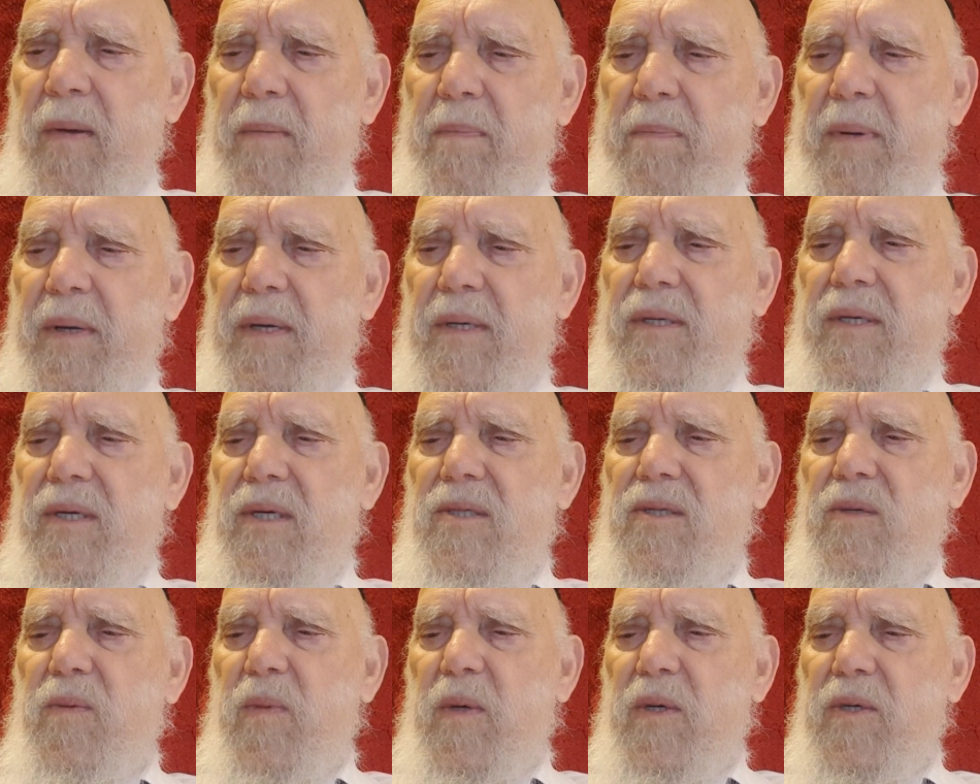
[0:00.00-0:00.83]

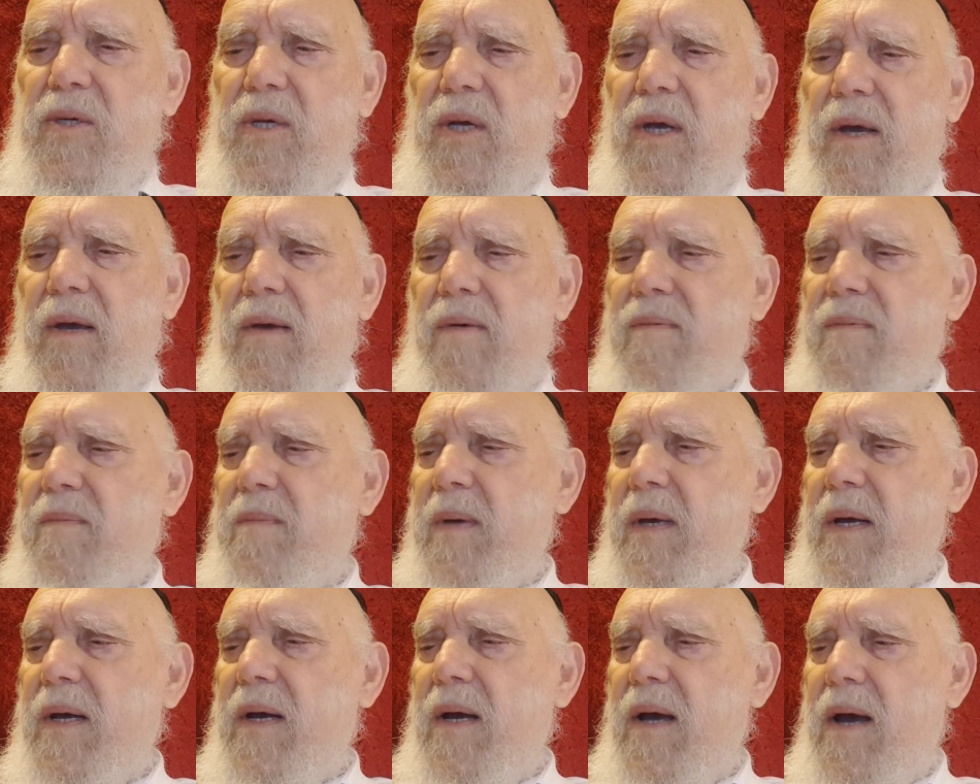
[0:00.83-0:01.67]
pieces which have
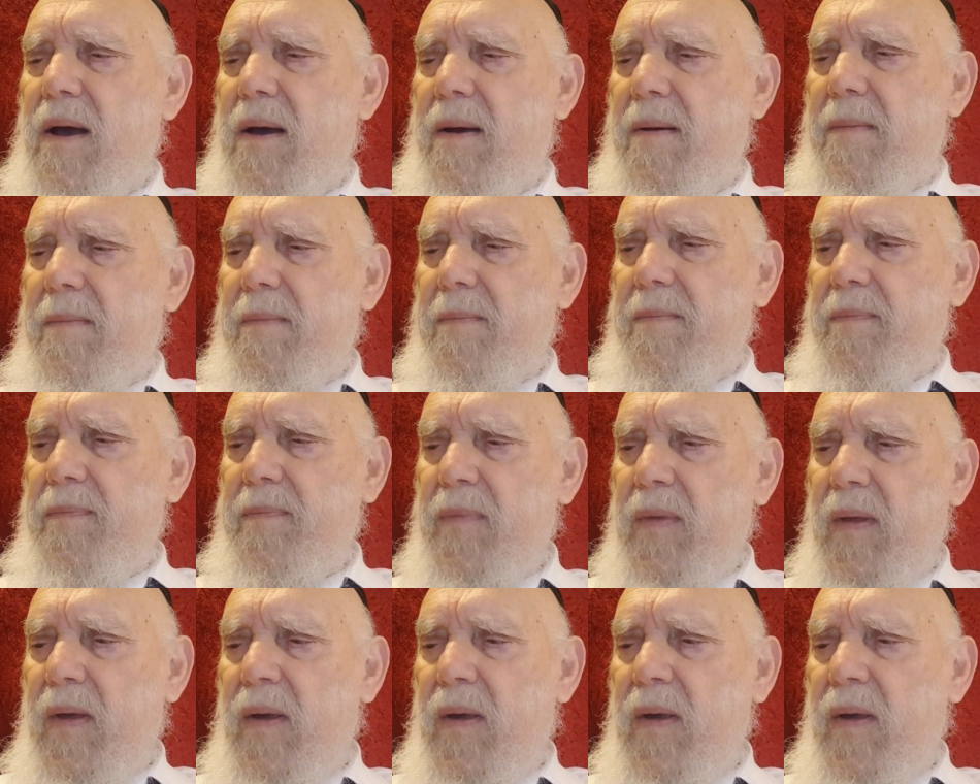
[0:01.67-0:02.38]
become